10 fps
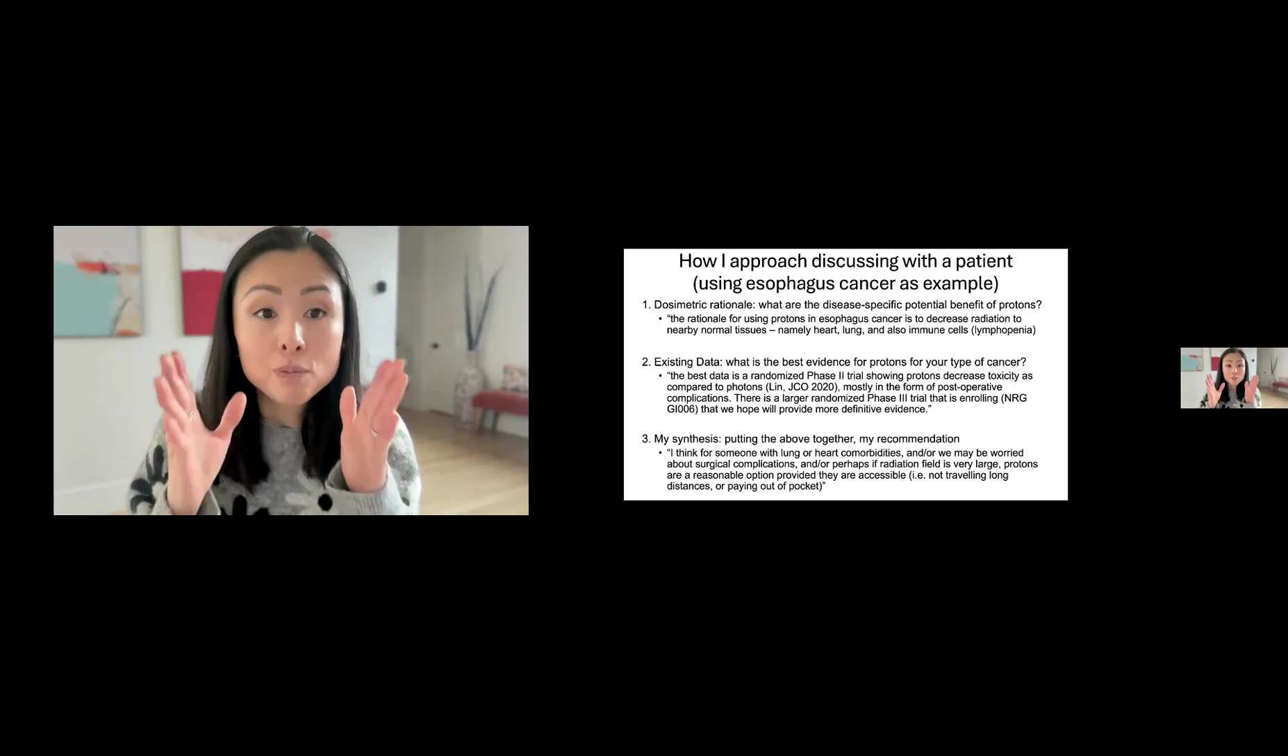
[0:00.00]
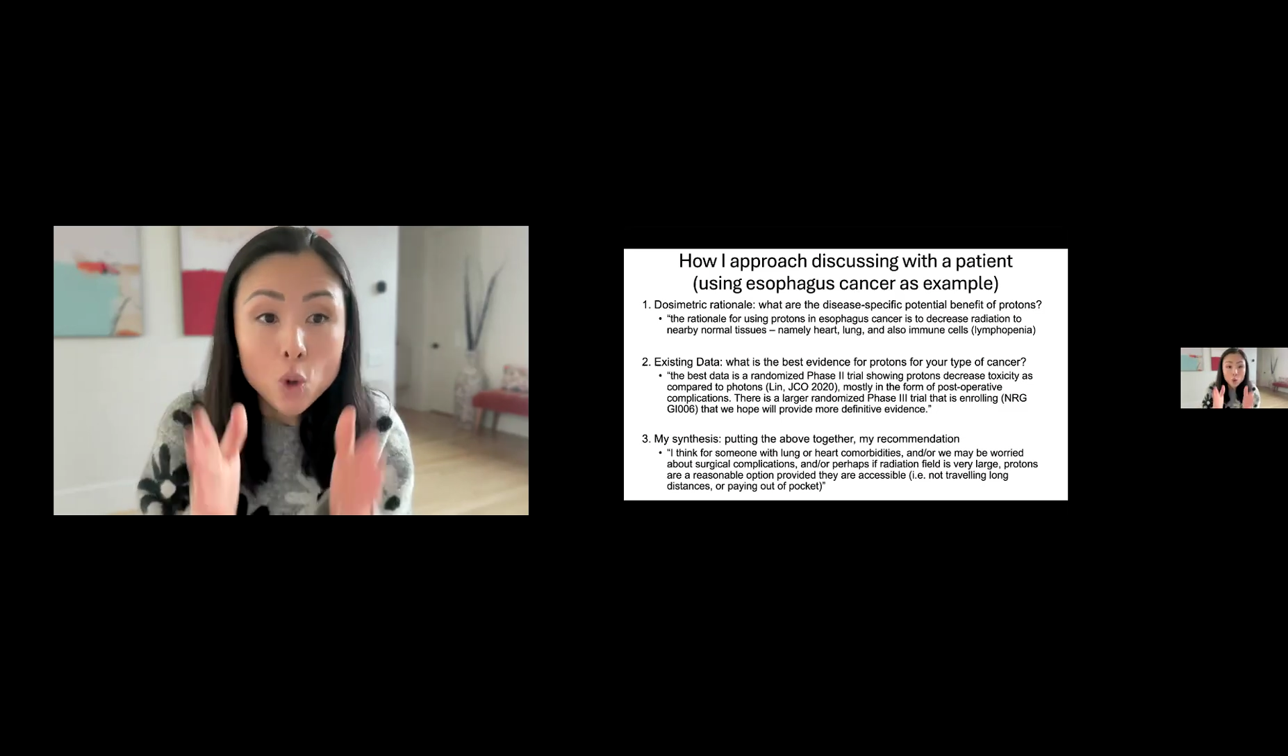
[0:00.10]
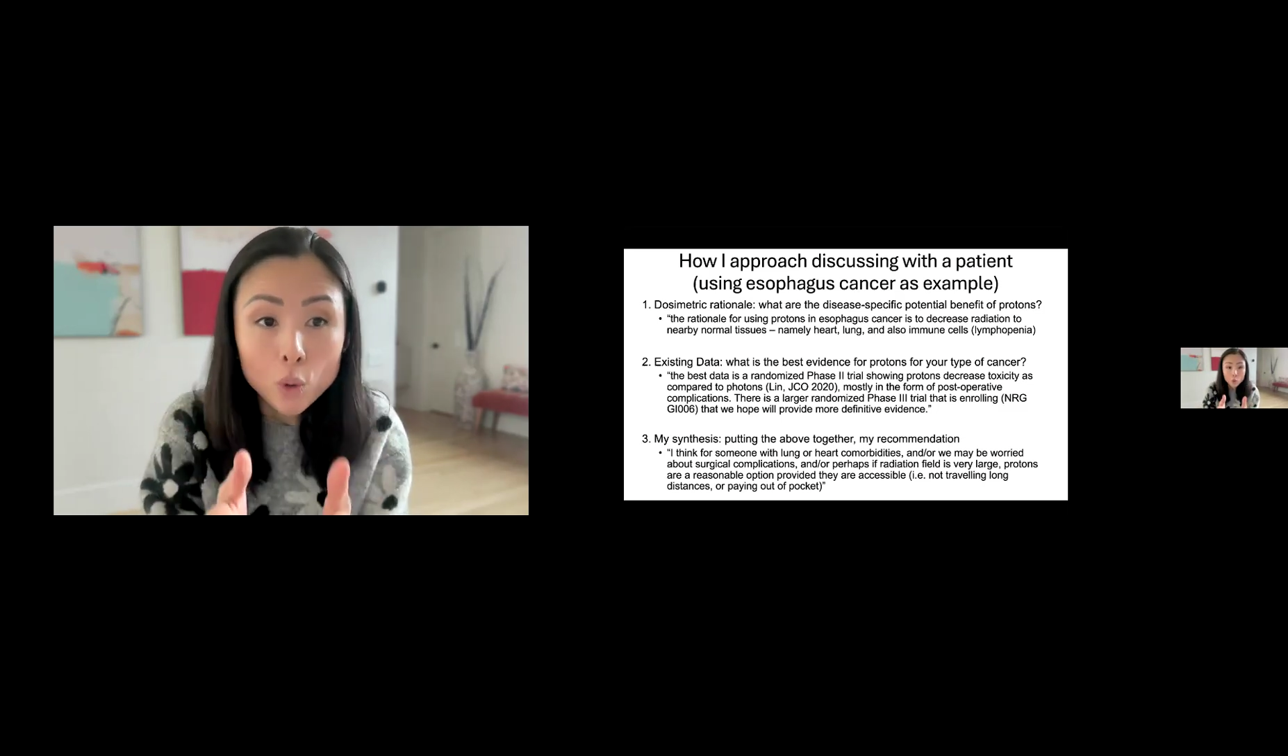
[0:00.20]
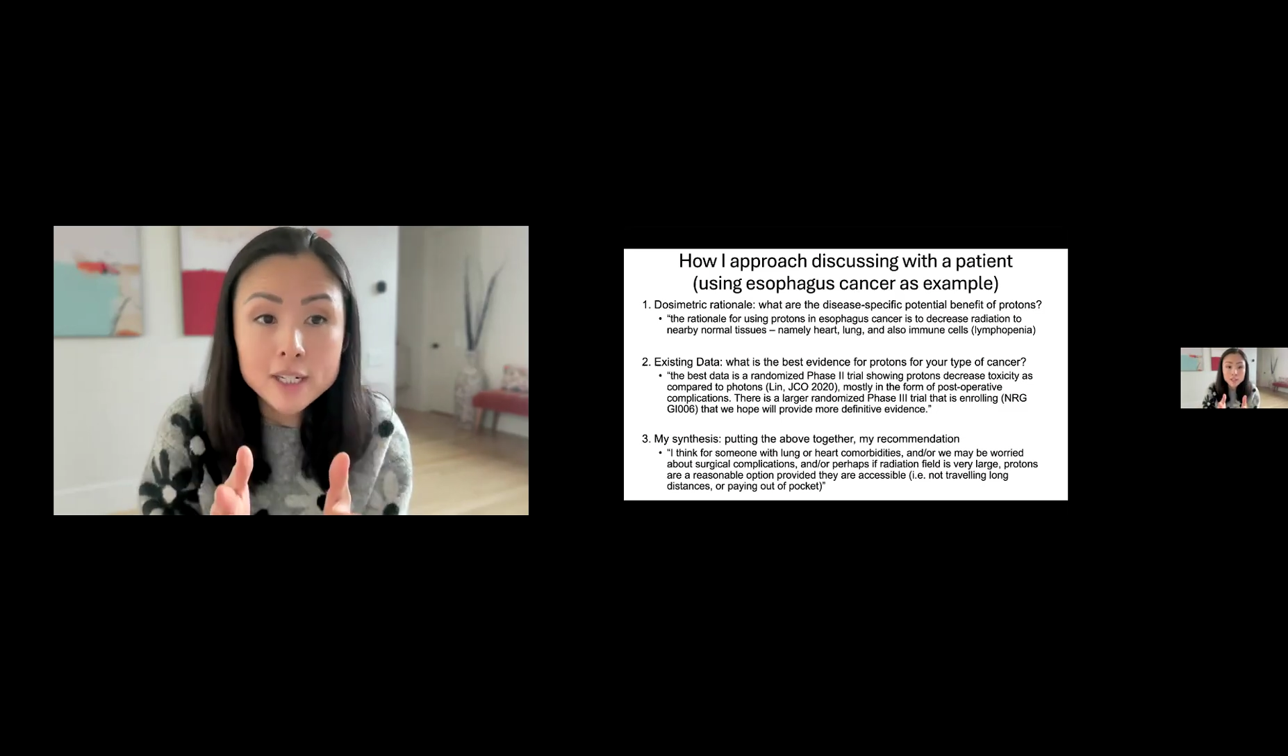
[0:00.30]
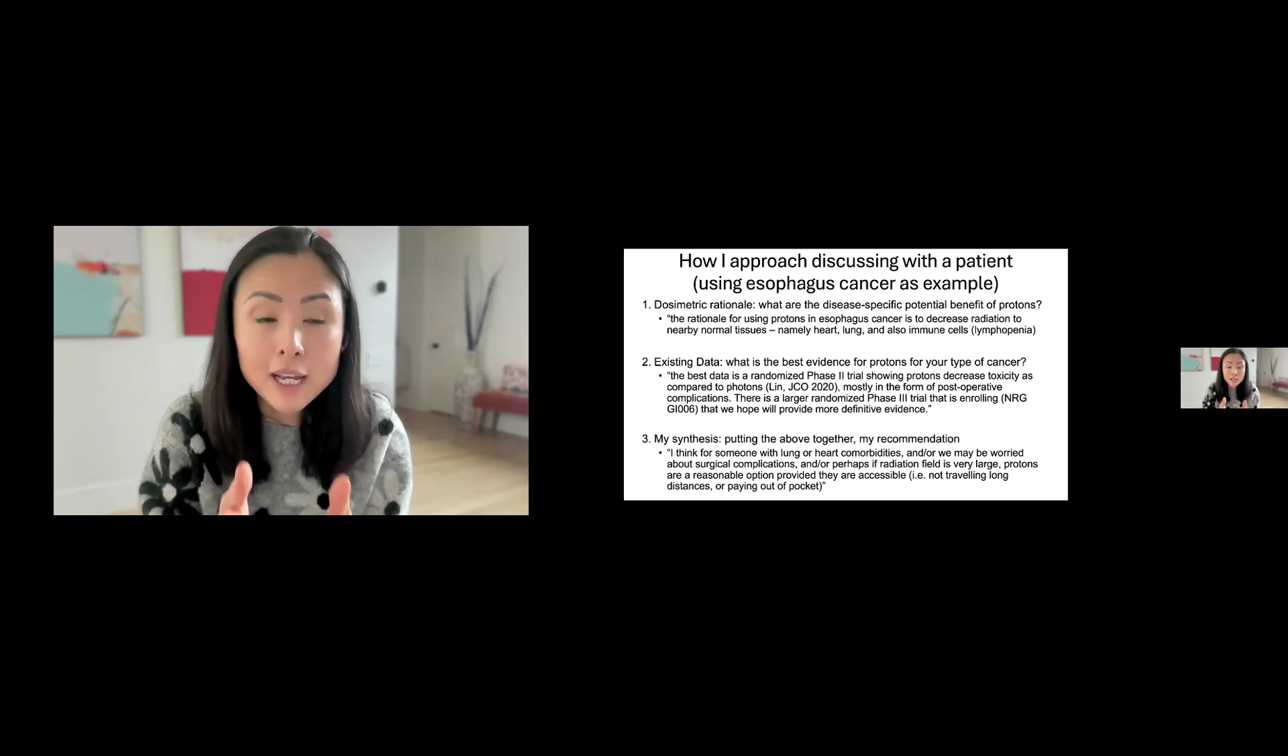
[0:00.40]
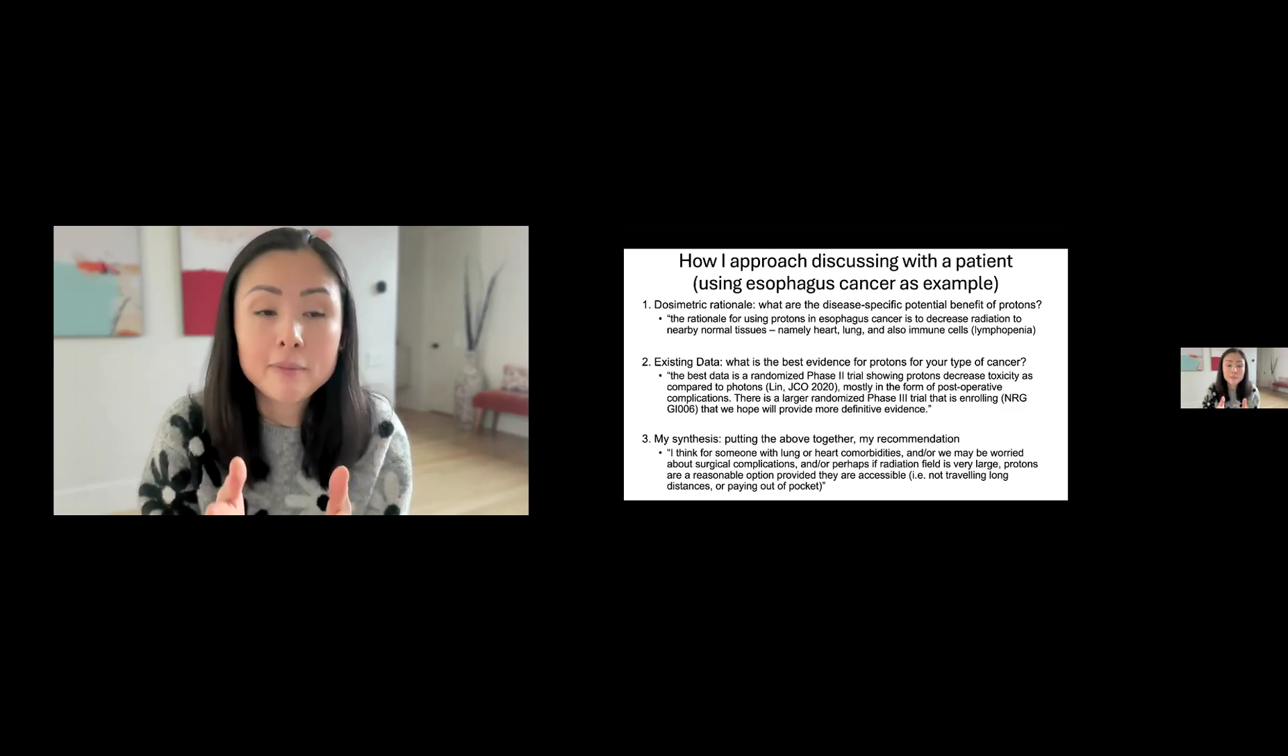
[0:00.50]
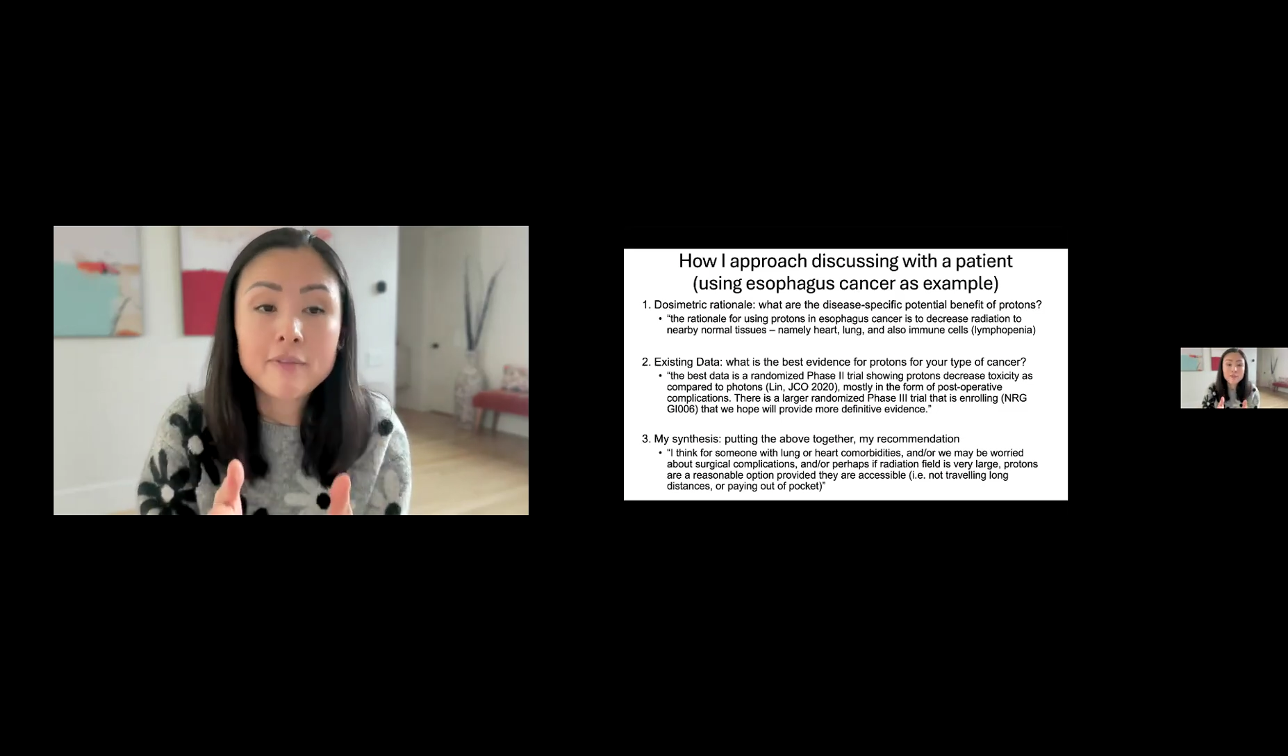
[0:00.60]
your type